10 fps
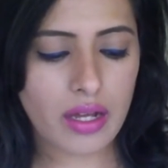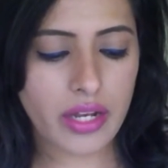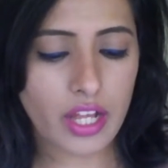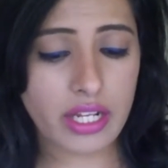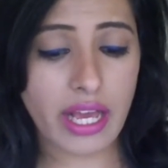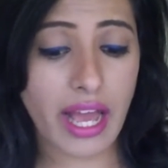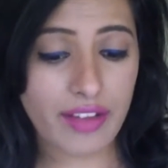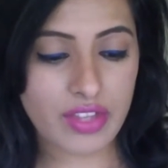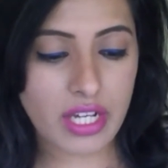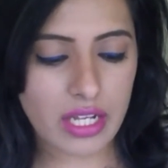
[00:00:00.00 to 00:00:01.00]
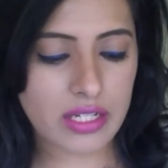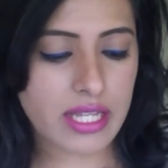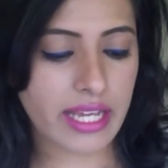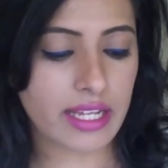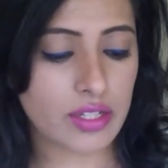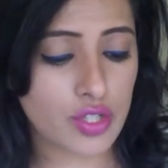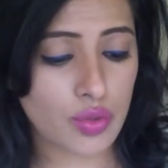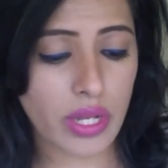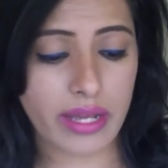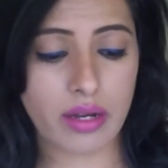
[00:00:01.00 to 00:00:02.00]
now that I have the colors, I can
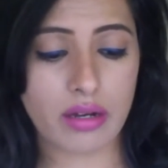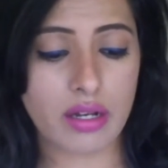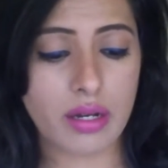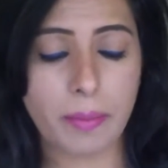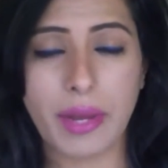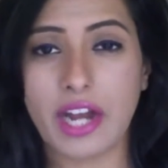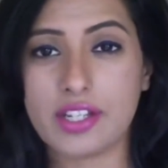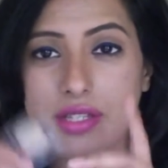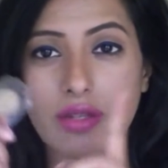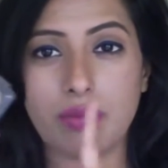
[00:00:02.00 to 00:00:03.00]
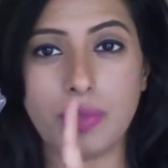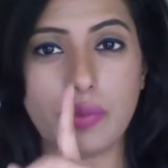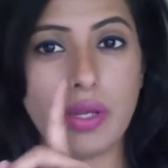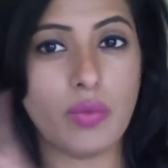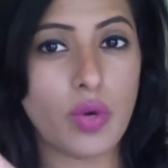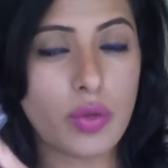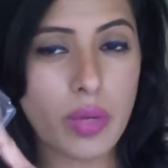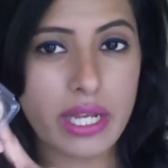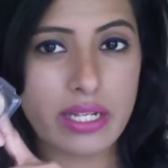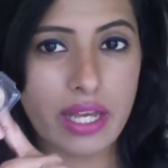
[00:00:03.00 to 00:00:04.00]
do like a comparison between
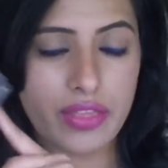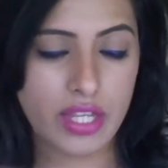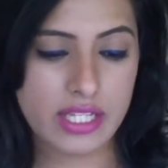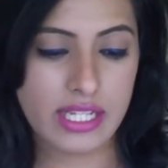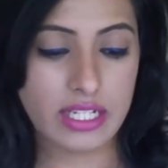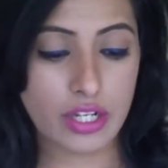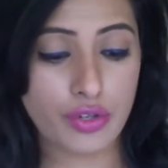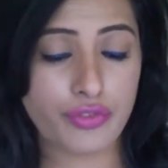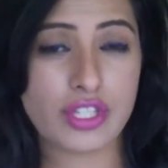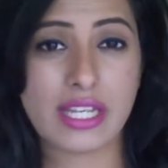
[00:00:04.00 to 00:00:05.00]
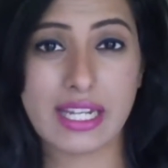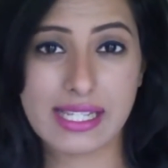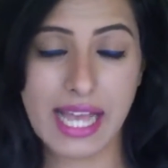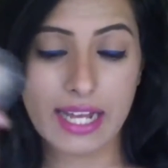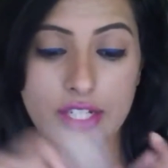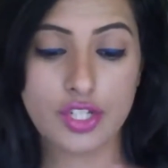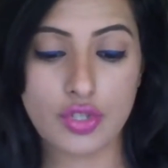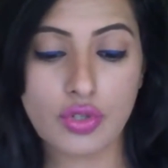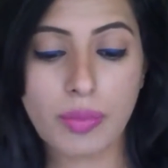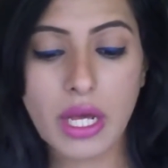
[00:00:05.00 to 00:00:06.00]
Woodwinked and this and tell you if it's an exact
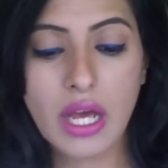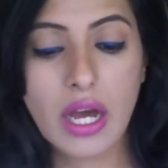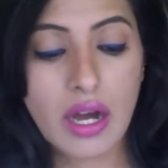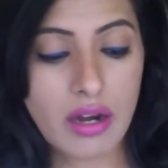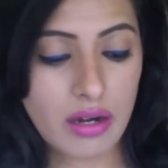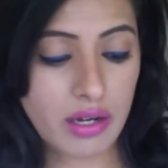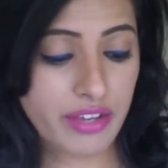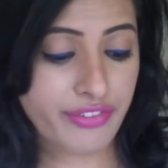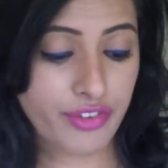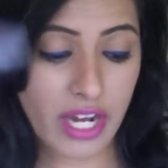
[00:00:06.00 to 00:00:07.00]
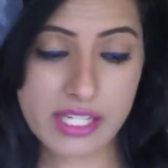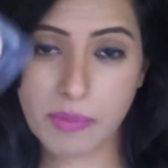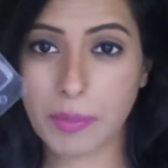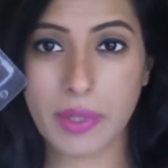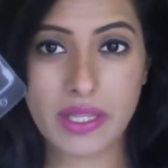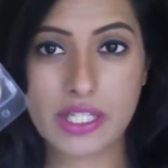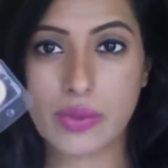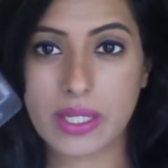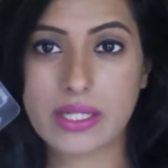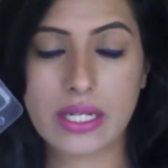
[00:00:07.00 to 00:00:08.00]
dupe. If rice paper and this
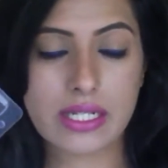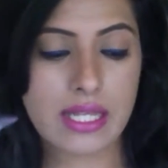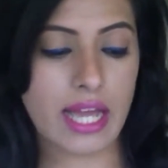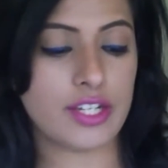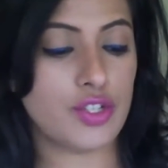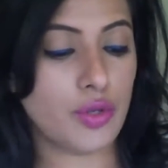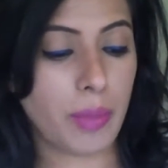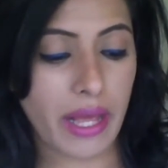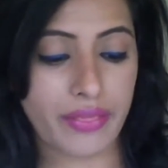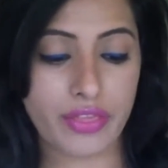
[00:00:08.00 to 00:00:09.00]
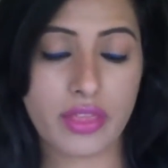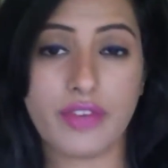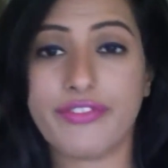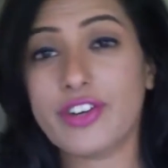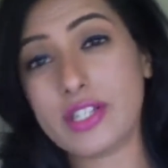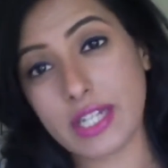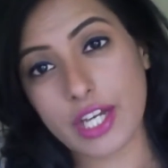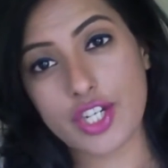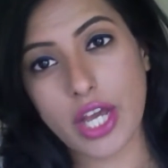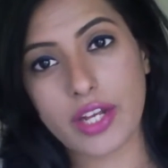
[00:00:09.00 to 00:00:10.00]
one is an exact dupe, and the first
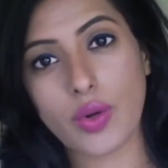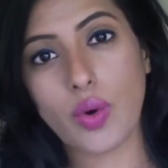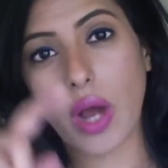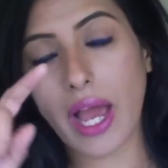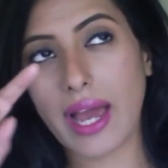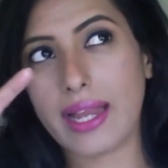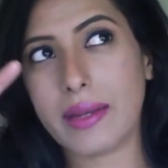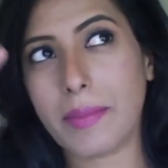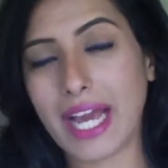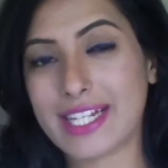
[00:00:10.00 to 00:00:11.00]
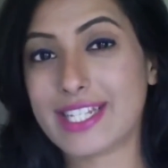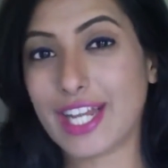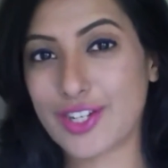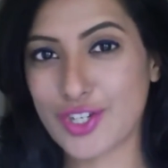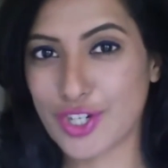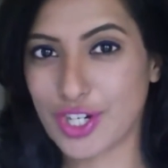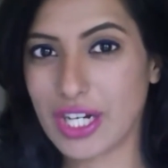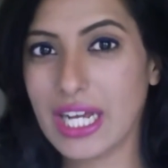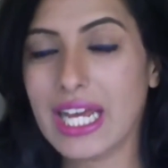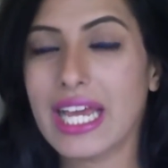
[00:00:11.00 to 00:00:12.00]
eyeshadow and MAC's texture,
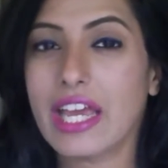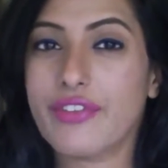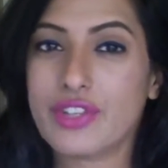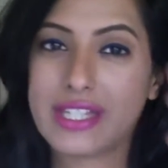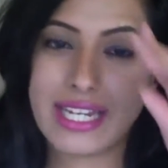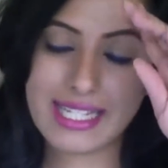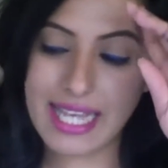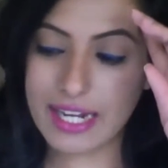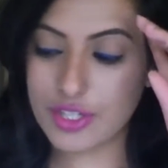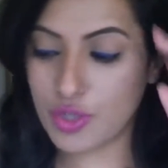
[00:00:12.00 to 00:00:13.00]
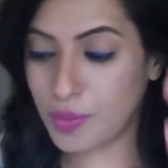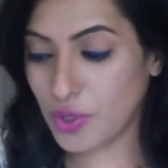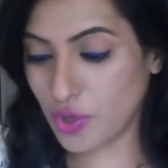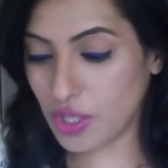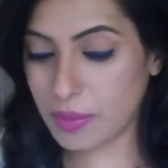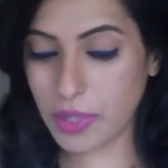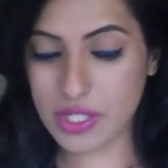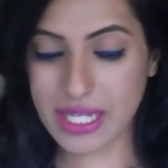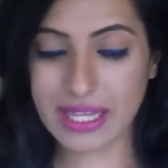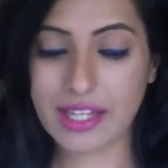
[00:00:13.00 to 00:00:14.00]
if it's an exact dupe or not,
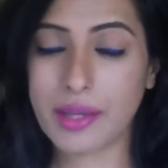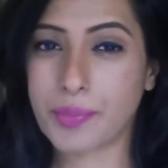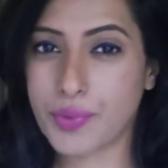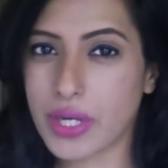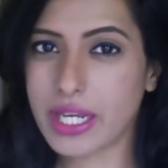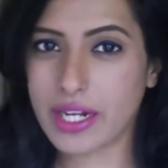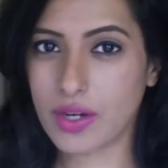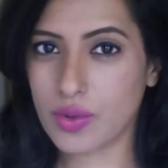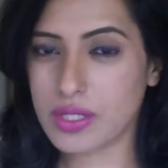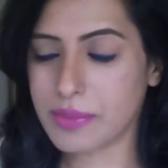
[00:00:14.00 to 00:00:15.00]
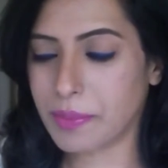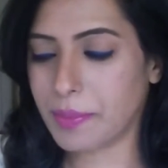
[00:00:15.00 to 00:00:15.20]
because I think they're pretty close.